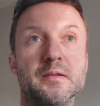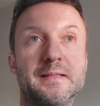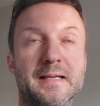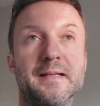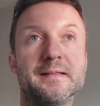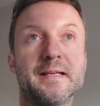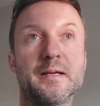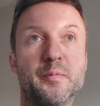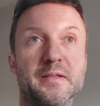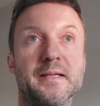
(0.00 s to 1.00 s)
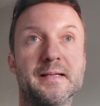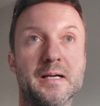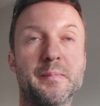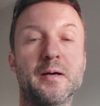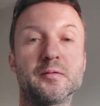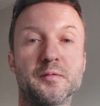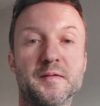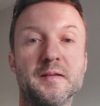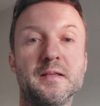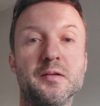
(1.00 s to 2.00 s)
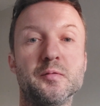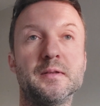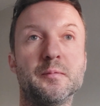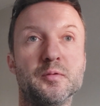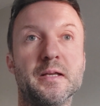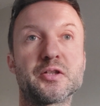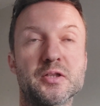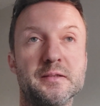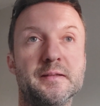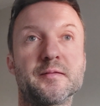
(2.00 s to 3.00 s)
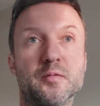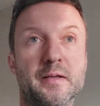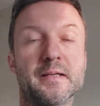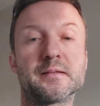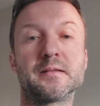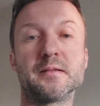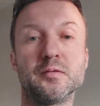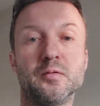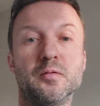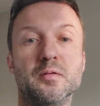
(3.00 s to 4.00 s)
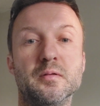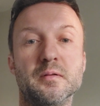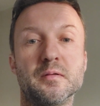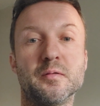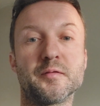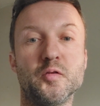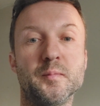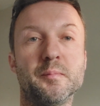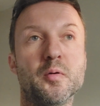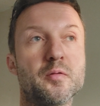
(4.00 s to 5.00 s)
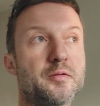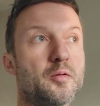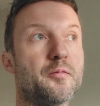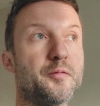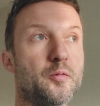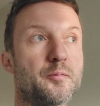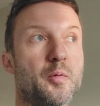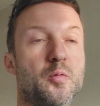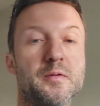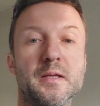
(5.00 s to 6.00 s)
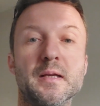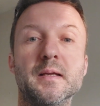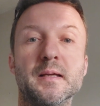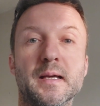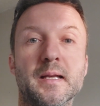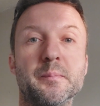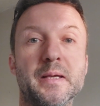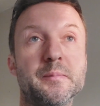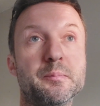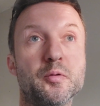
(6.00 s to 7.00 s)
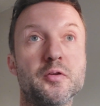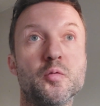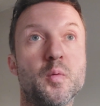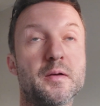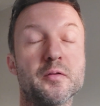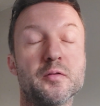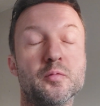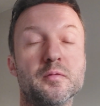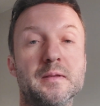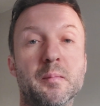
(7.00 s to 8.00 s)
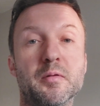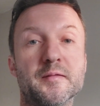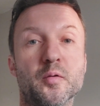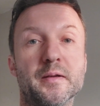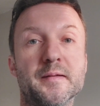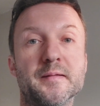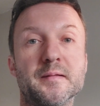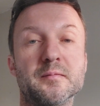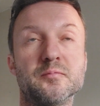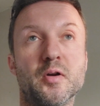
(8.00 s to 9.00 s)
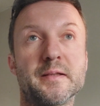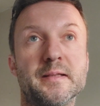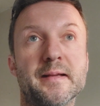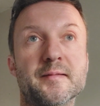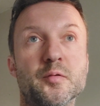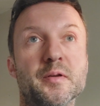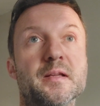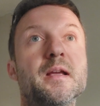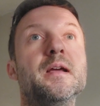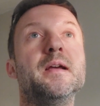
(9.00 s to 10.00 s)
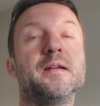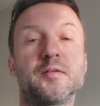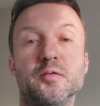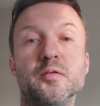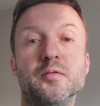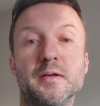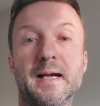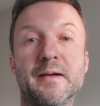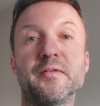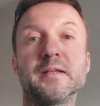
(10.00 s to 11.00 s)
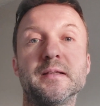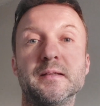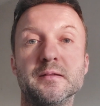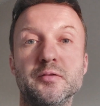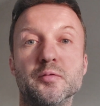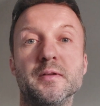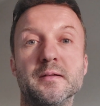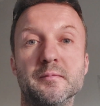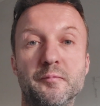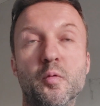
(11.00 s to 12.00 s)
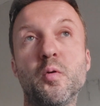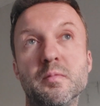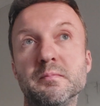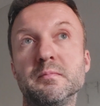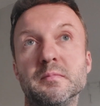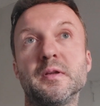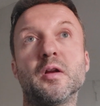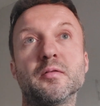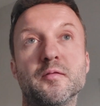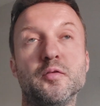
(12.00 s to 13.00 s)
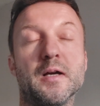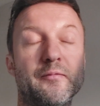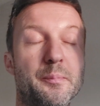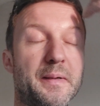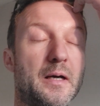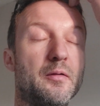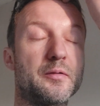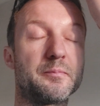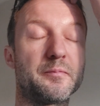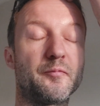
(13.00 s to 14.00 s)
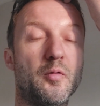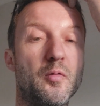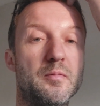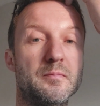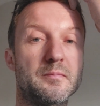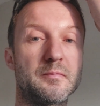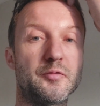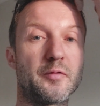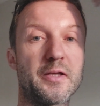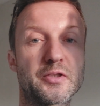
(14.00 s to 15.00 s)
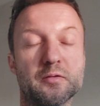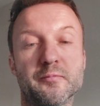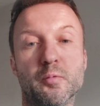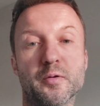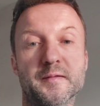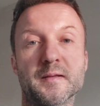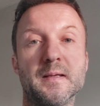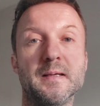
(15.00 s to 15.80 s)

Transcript: then and there, when they come out to see you, they would actually disconnect your consumer board, your fuse board, and maybe put you 1 or 2 double sockets right next to it, so you have it so you have a power for duration of works.